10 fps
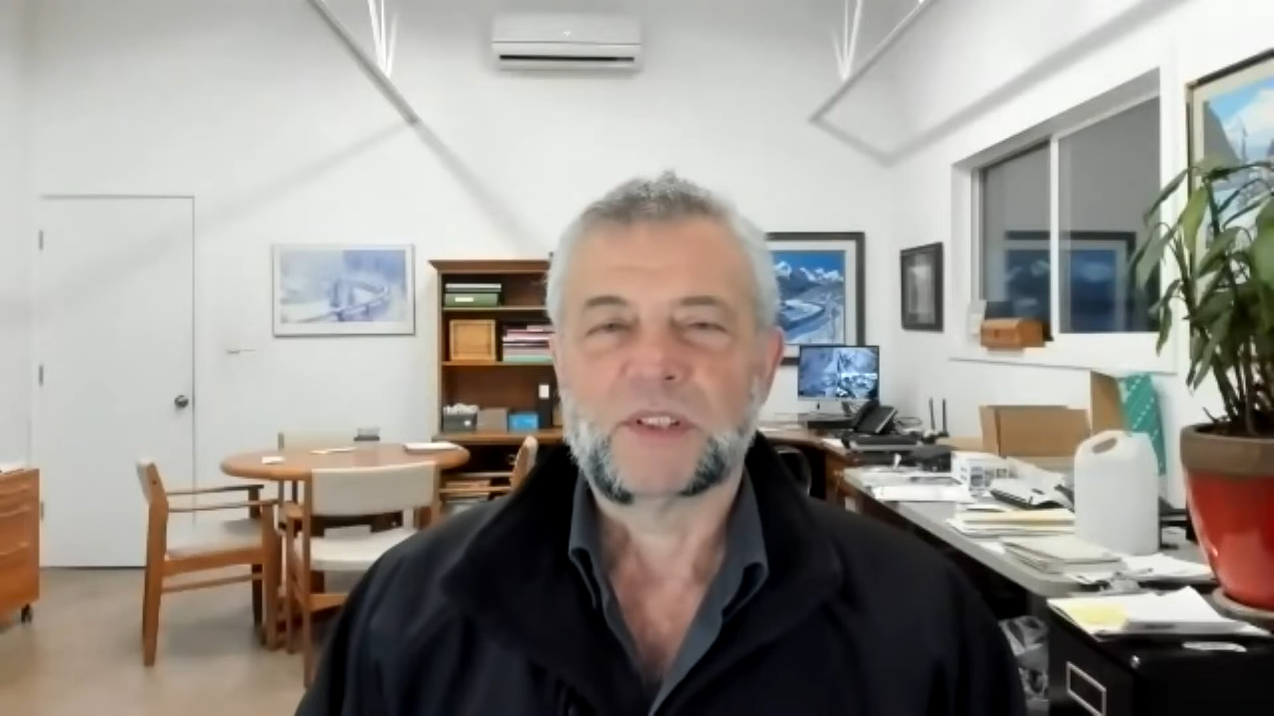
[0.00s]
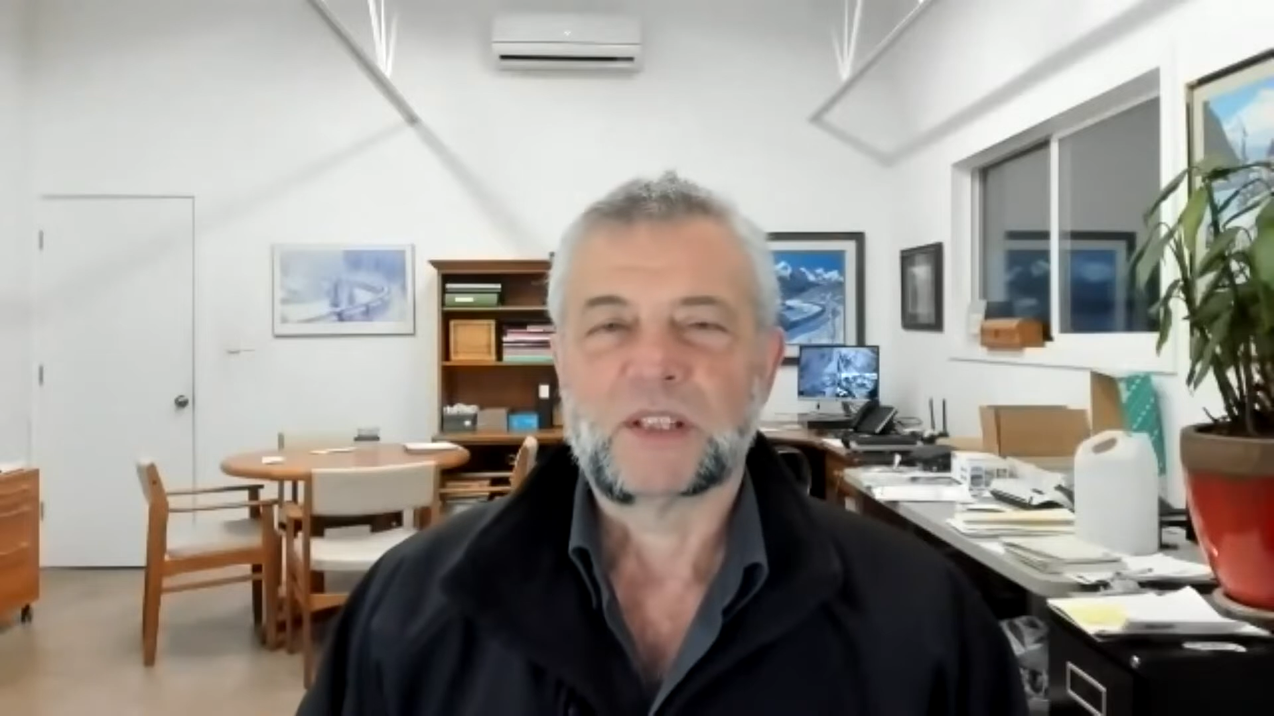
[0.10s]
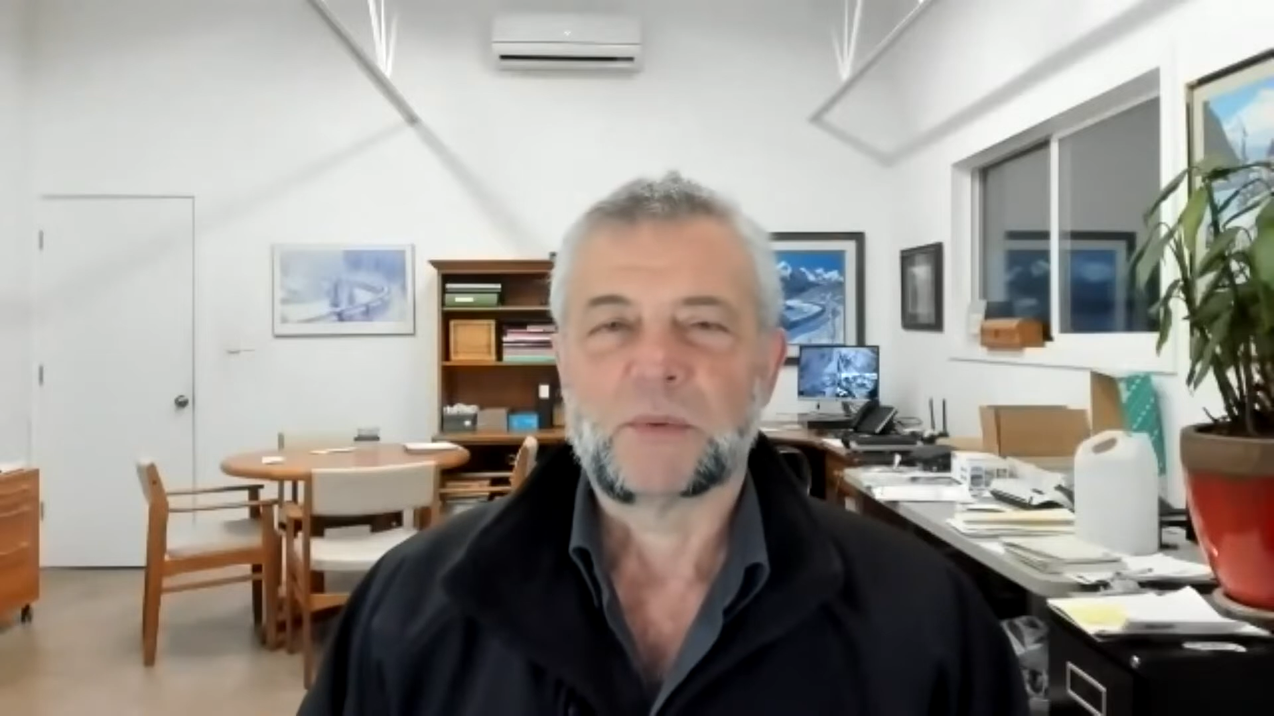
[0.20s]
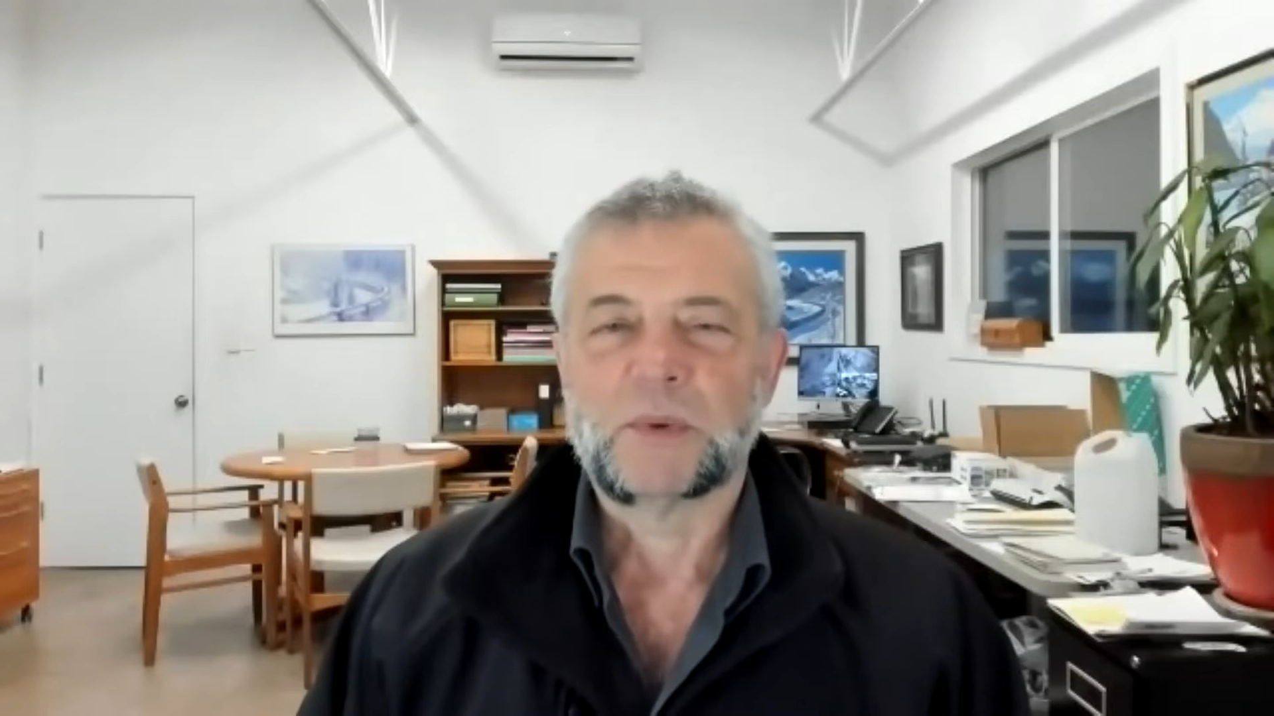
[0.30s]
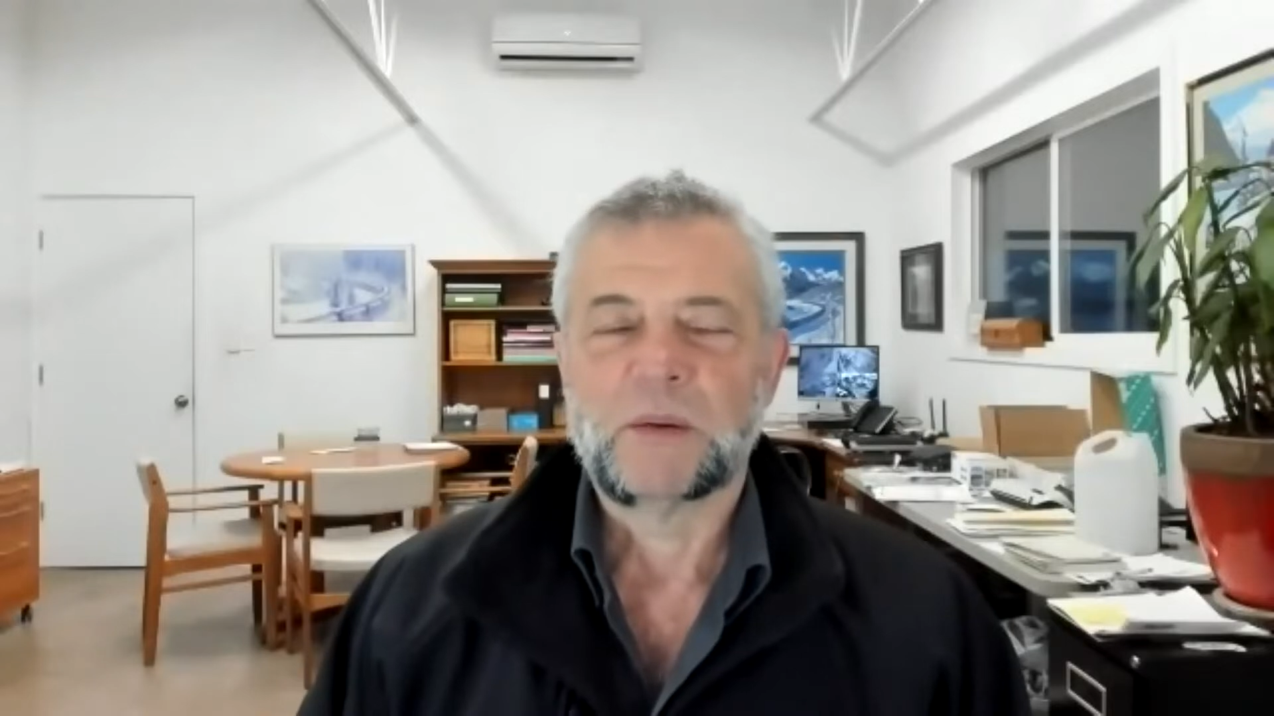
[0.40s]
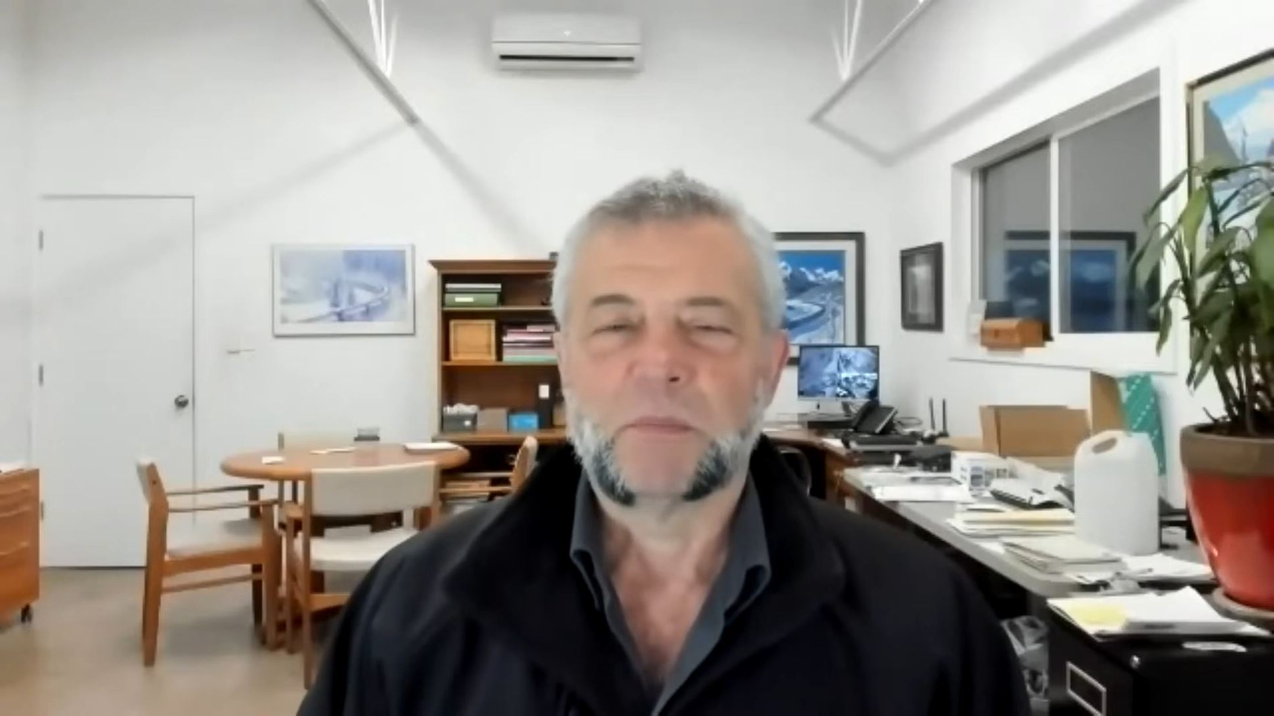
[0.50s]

that the rear